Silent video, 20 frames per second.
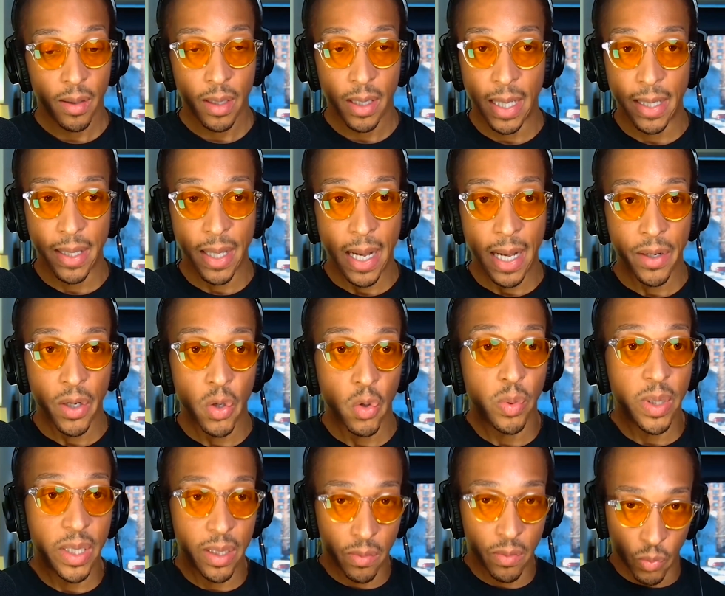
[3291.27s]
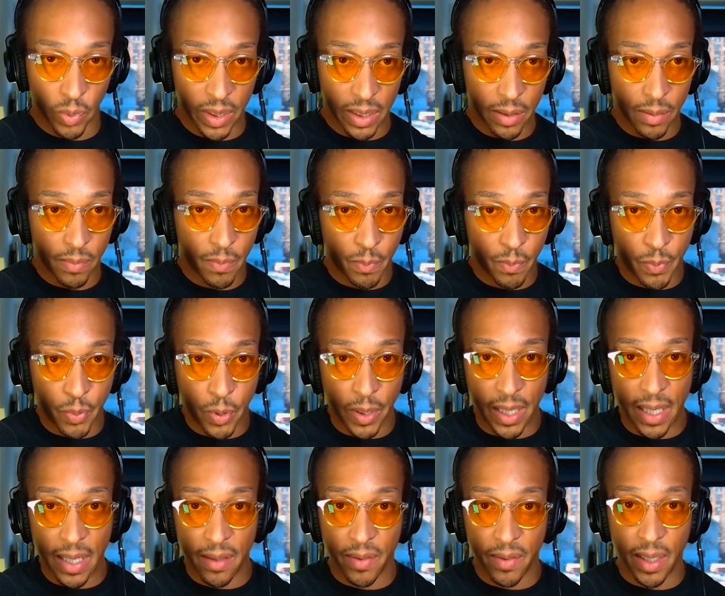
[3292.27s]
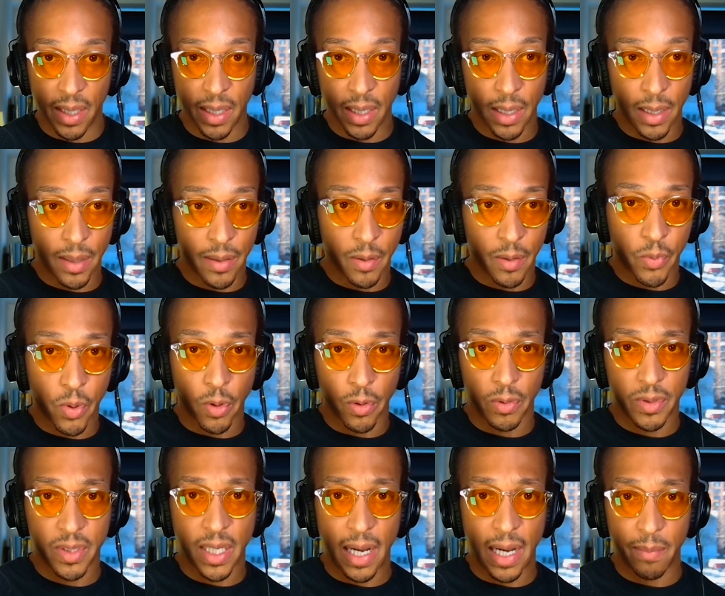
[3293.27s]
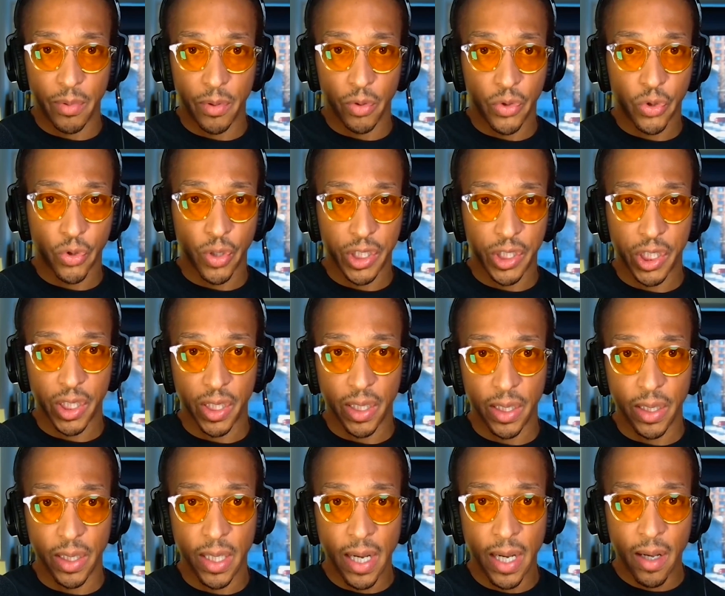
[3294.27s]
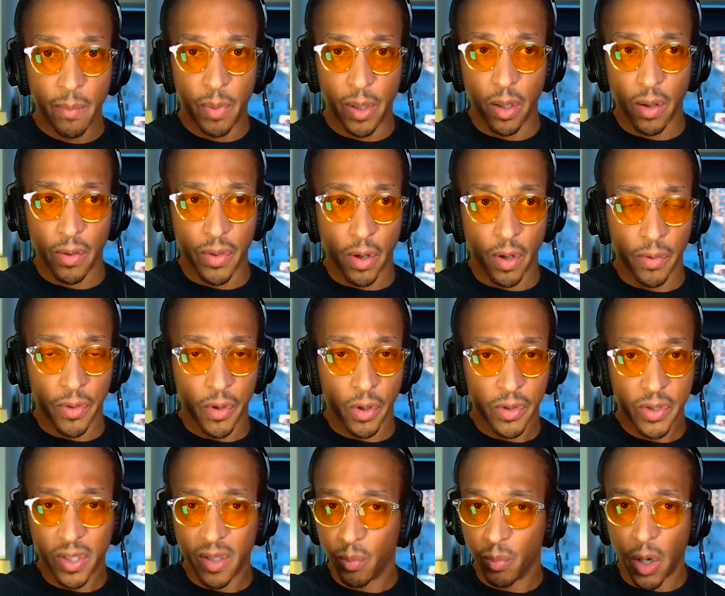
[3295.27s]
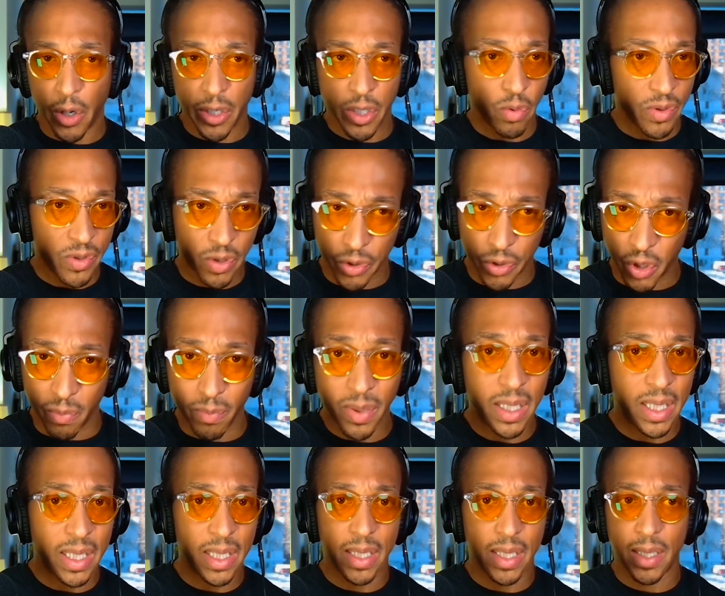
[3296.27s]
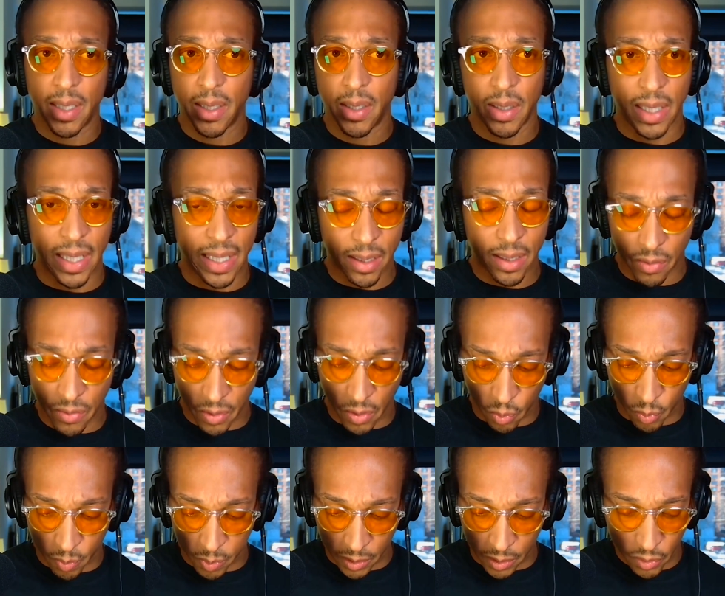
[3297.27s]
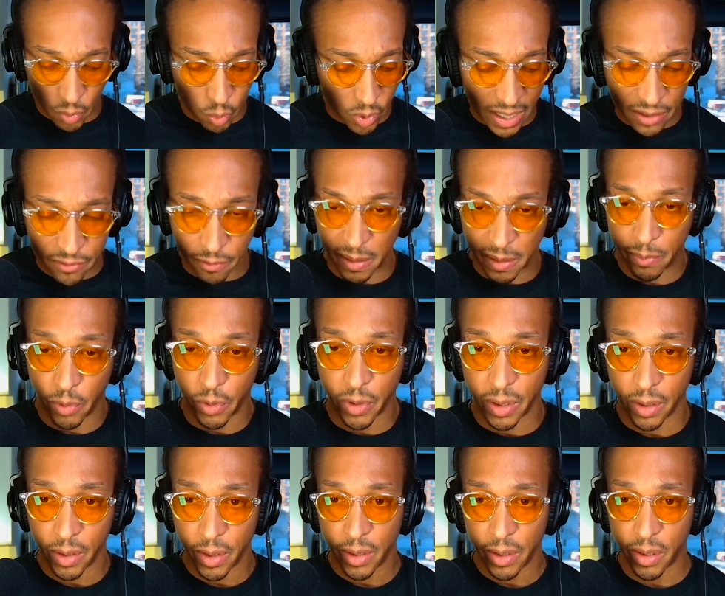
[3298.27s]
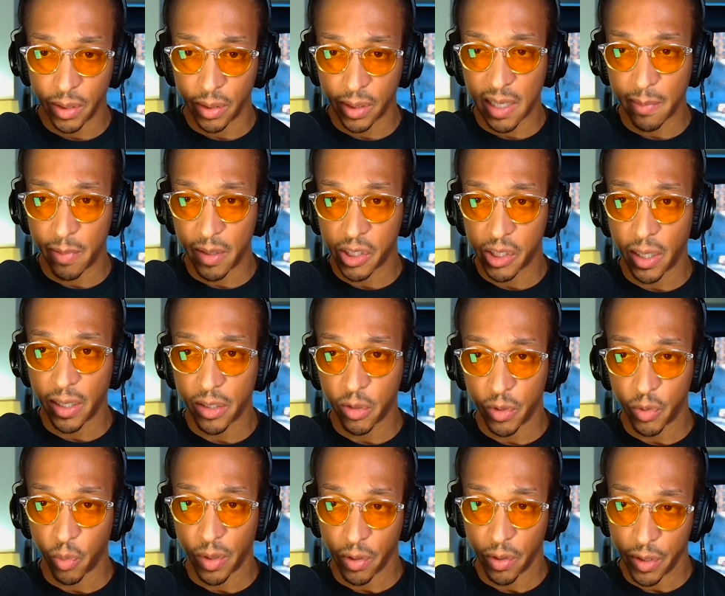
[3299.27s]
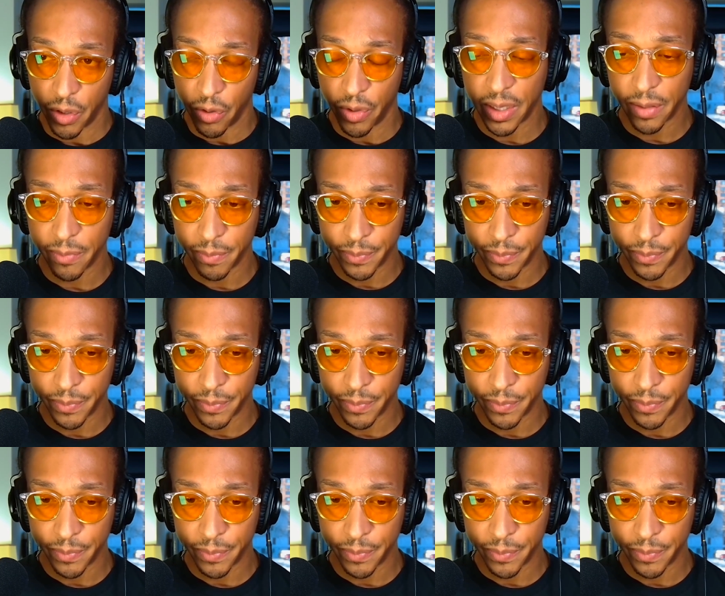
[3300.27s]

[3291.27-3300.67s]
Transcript: I, I know we, we put in the, uh, the Prototype Nutrition, but are there, are there some, are you on social media? Like, are there good ways for people to, to keep in touch with what you're doing?